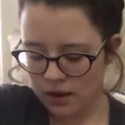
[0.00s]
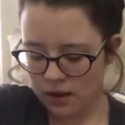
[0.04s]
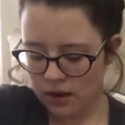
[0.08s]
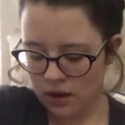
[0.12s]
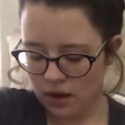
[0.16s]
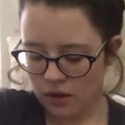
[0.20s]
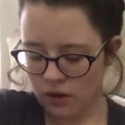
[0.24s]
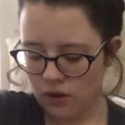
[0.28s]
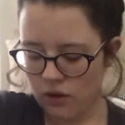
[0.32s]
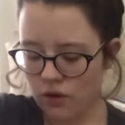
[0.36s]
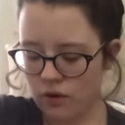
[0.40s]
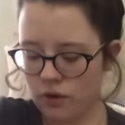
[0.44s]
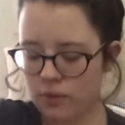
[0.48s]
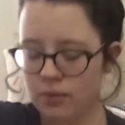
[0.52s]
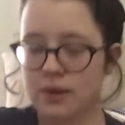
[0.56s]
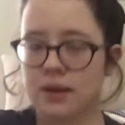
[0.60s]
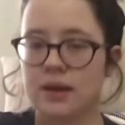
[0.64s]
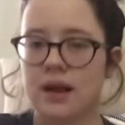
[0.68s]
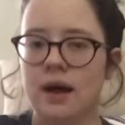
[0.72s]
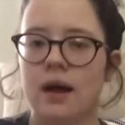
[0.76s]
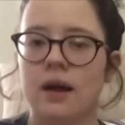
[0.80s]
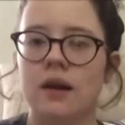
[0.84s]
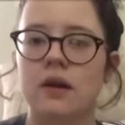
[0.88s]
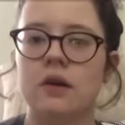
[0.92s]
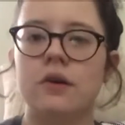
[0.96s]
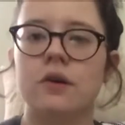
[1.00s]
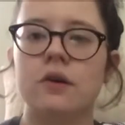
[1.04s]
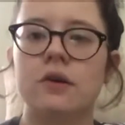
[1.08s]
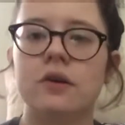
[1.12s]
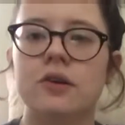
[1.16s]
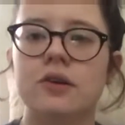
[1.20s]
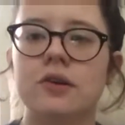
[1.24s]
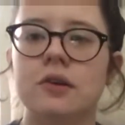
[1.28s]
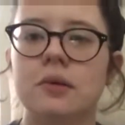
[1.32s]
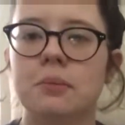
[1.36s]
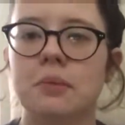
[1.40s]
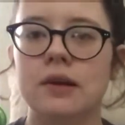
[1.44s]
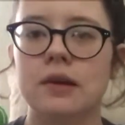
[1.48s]
Along with that are
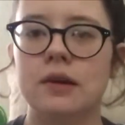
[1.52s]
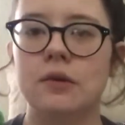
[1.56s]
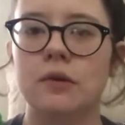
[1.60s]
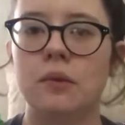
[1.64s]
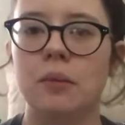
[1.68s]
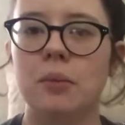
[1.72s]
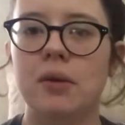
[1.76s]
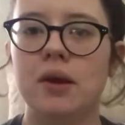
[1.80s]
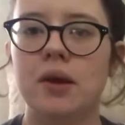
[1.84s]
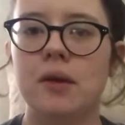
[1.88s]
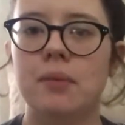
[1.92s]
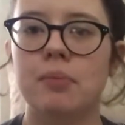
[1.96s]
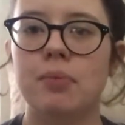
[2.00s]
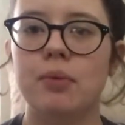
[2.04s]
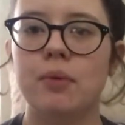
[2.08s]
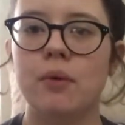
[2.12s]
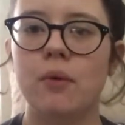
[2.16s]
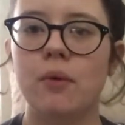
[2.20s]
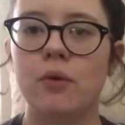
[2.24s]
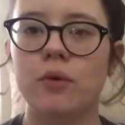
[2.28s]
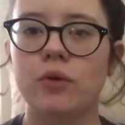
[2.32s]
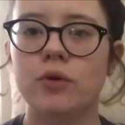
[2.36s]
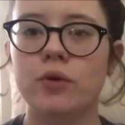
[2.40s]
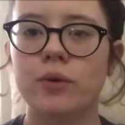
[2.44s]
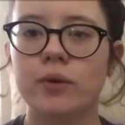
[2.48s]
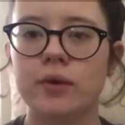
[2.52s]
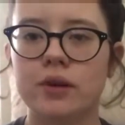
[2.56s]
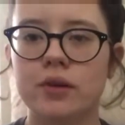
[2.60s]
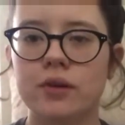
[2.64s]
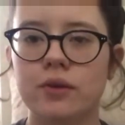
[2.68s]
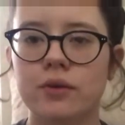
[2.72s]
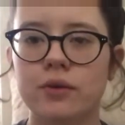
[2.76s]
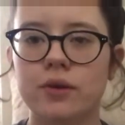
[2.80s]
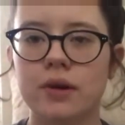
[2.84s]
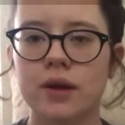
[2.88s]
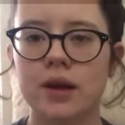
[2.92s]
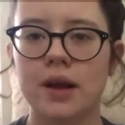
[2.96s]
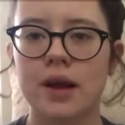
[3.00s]
some little people Toy
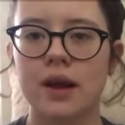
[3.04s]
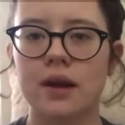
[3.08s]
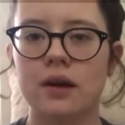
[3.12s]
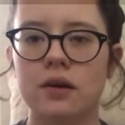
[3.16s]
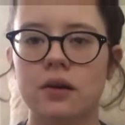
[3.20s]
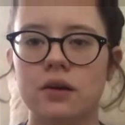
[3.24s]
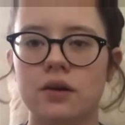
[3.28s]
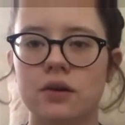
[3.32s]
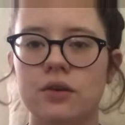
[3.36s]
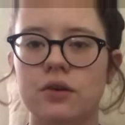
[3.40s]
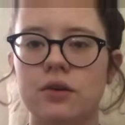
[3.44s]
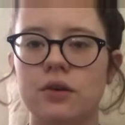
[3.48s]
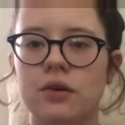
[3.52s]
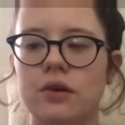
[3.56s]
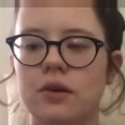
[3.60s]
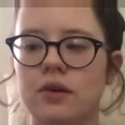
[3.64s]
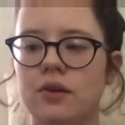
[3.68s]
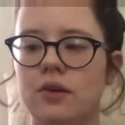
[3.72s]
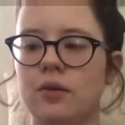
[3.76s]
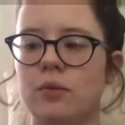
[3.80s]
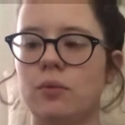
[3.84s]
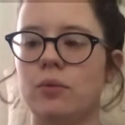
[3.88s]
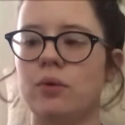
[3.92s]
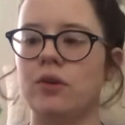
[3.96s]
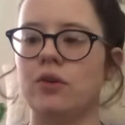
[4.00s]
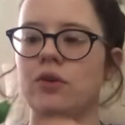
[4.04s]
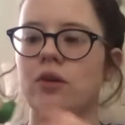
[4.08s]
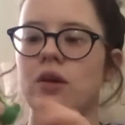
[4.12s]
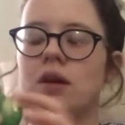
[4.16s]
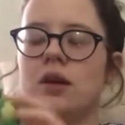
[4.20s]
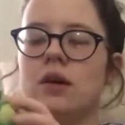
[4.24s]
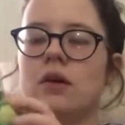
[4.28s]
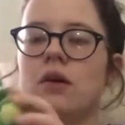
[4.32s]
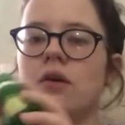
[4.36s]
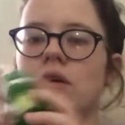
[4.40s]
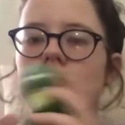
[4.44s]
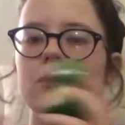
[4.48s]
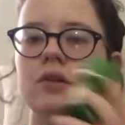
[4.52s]
Story characters, which he
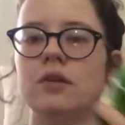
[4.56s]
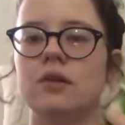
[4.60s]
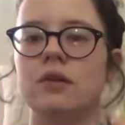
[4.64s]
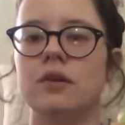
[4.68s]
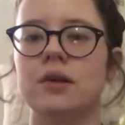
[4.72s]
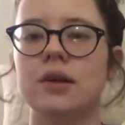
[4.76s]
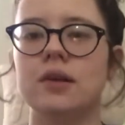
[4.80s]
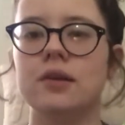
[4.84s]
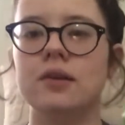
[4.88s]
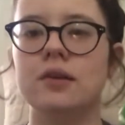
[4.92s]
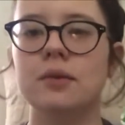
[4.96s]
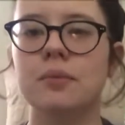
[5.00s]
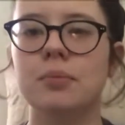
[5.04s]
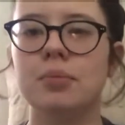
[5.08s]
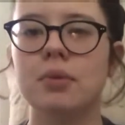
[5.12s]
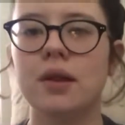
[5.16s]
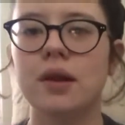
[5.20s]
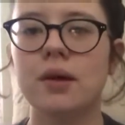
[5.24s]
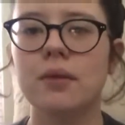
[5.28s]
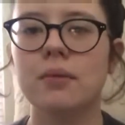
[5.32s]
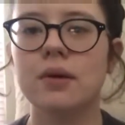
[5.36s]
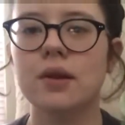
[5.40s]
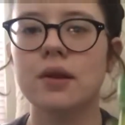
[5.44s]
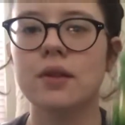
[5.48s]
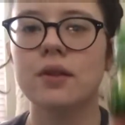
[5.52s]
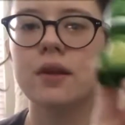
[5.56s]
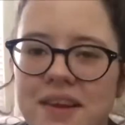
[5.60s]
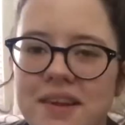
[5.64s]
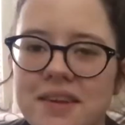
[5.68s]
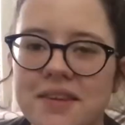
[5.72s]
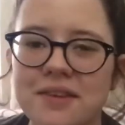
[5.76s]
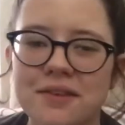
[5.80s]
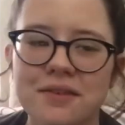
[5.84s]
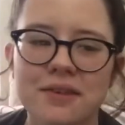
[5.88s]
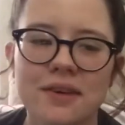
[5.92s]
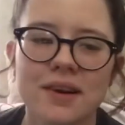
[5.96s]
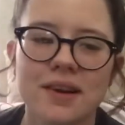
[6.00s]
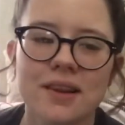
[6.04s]
also likes to play with.
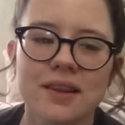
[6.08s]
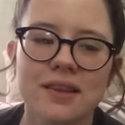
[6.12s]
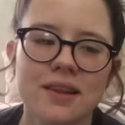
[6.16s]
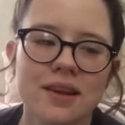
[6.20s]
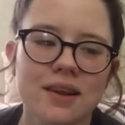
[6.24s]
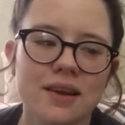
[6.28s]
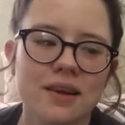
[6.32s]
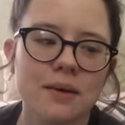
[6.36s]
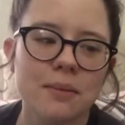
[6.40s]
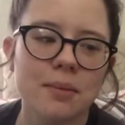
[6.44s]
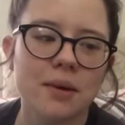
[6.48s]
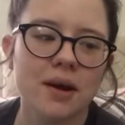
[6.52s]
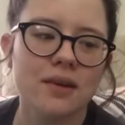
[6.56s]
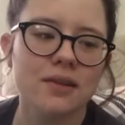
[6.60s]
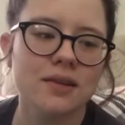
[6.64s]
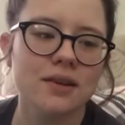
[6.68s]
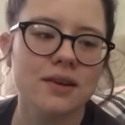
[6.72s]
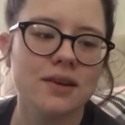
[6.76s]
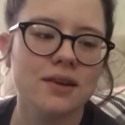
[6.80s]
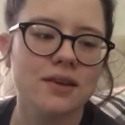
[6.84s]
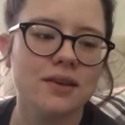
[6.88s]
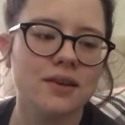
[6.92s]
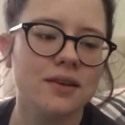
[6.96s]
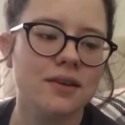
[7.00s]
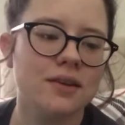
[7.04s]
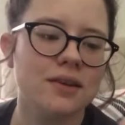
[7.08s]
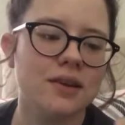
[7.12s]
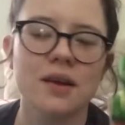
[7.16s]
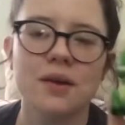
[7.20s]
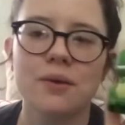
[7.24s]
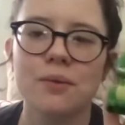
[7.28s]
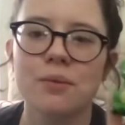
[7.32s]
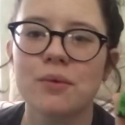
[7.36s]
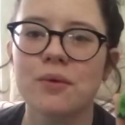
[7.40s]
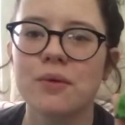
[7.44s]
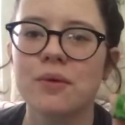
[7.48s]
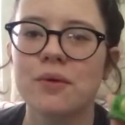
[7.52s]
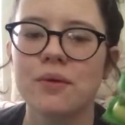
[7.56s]
The funny thing about this is he
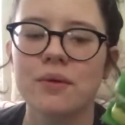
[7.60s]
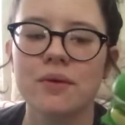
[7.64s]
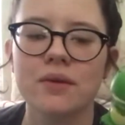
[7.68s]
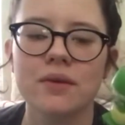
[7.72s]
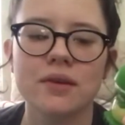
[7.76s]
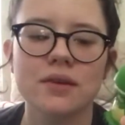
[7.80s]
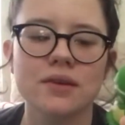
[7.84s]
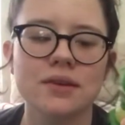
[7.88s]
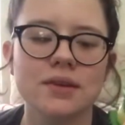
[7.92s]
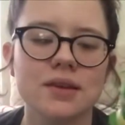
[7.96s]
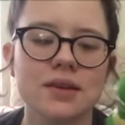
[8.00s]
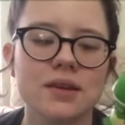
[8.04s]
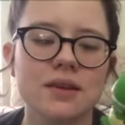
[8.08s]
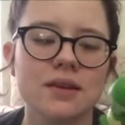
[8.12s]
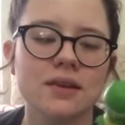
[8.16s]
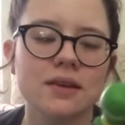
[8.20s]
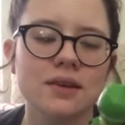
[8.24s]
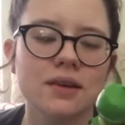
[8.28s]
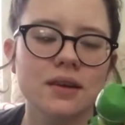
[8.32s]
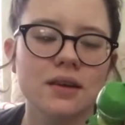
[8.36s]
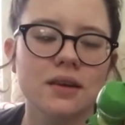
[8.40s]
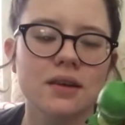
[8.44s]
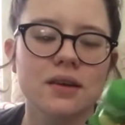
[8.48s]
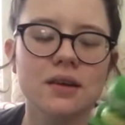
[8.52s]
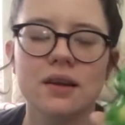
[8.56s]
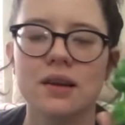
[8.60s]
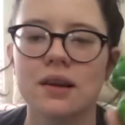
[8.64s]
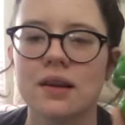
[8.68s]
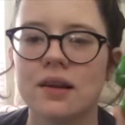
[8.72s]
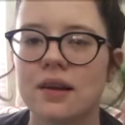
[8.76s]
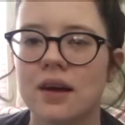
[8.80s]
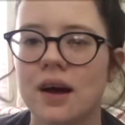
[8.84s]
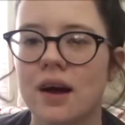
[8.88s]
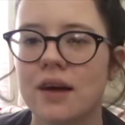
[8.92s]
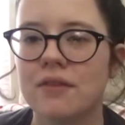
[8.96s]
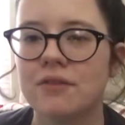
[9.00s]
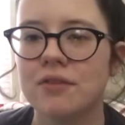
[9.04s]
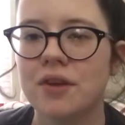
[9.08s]
will see it, and
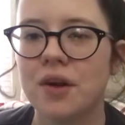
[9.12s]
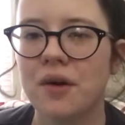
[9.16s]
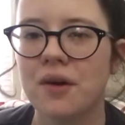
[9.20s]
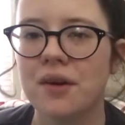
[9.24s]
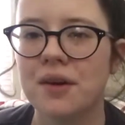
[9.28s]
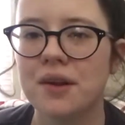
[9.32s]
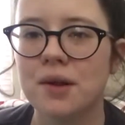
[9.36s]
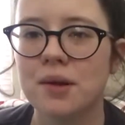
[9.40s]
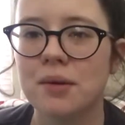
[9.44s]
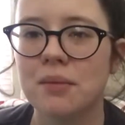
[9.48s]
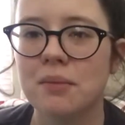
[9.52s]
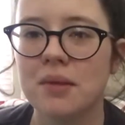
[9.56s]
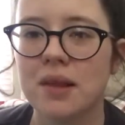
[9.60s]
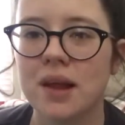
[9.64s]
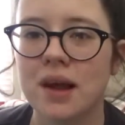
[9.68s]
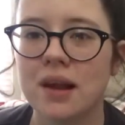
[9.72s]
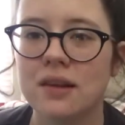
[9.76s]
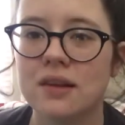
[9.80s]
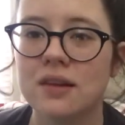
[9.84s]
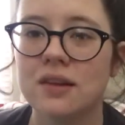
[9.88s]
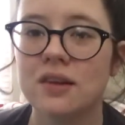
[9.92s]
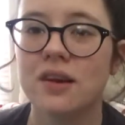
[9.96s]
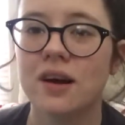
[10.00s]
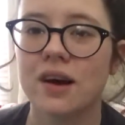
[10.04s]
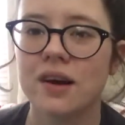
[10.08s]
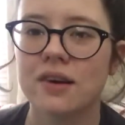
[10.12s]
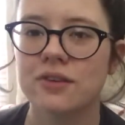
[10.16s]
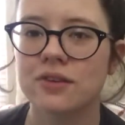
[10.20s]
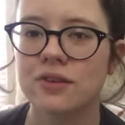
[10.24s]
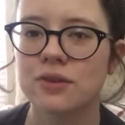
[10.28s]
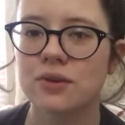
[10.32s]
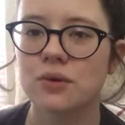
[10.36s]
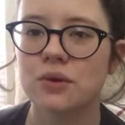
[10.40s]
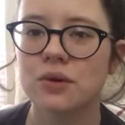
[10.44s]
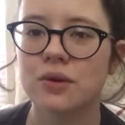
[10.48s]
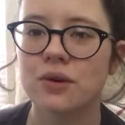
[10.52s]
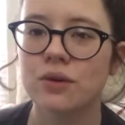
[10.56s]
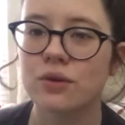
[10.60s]
I've taught him that the
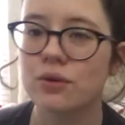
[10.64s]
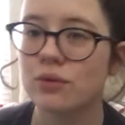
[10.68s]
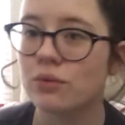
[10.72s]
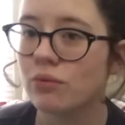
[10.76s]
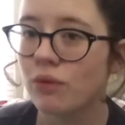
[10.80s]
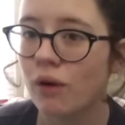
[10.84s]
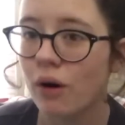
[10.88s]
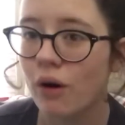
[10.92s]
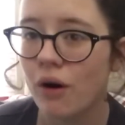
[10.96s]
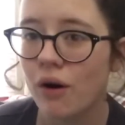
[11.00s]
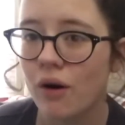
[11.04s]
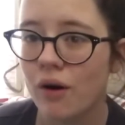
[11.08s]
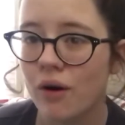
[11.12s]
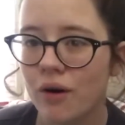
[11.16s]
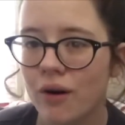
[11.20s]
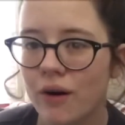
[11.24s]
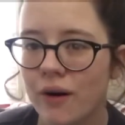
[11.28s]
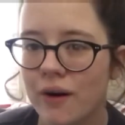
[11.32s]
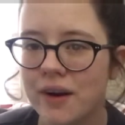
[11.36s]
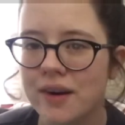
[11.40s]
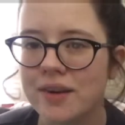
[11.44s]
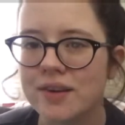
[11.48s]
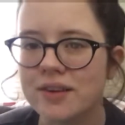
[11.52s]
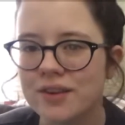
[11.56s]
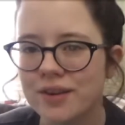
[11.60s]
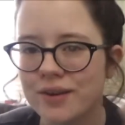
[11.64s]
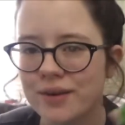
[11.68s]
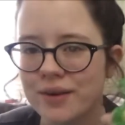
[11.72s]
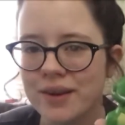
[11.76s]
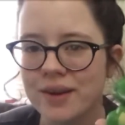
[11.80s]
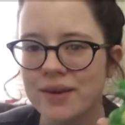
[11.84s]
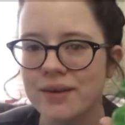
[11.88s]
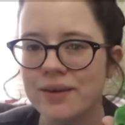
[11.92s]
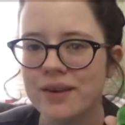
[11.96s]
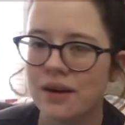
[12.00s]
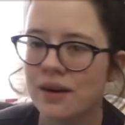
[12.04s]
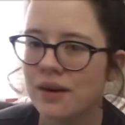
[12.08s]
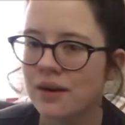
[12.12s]
dinosaur goes roar, and so he
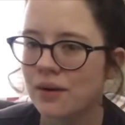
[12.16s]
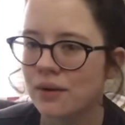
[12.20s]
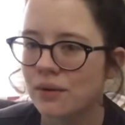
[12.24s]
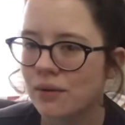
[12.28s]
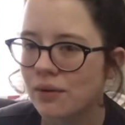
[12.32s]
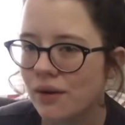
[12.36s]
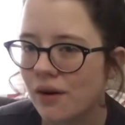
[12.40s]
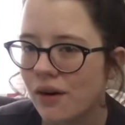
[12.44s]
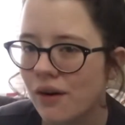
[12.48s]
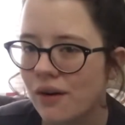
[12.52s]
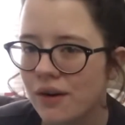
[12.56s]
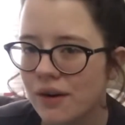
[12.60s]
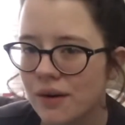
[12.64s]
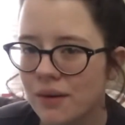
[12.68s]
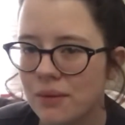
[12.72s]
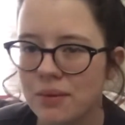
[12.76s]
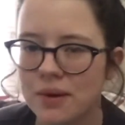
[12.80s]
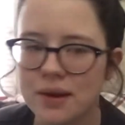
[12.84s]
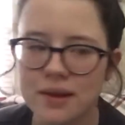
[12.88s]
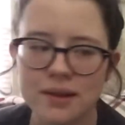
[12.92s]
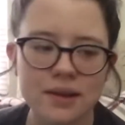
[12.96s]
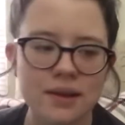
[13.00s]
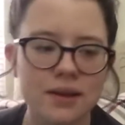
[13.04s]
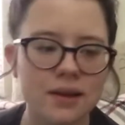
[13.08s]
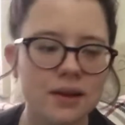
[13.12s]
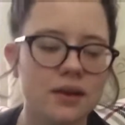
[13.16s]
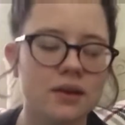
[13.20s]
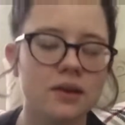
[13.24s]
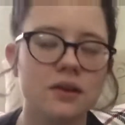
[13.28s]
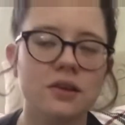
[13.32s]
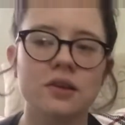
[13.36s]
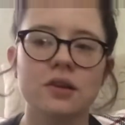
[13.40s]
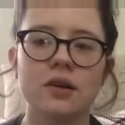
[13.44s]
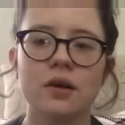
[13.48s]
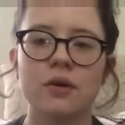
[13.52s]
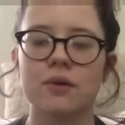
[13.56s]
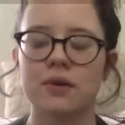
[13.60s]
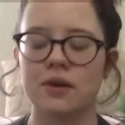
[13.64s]
will roar with it. It's
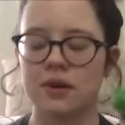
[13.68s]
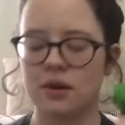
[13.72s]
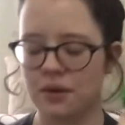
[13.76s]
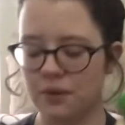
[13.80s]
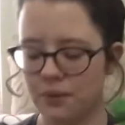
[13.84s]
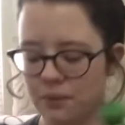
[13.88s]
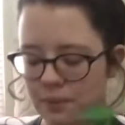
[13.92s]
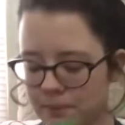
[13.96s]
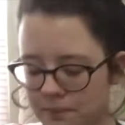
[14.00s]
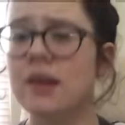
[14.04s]
so cute.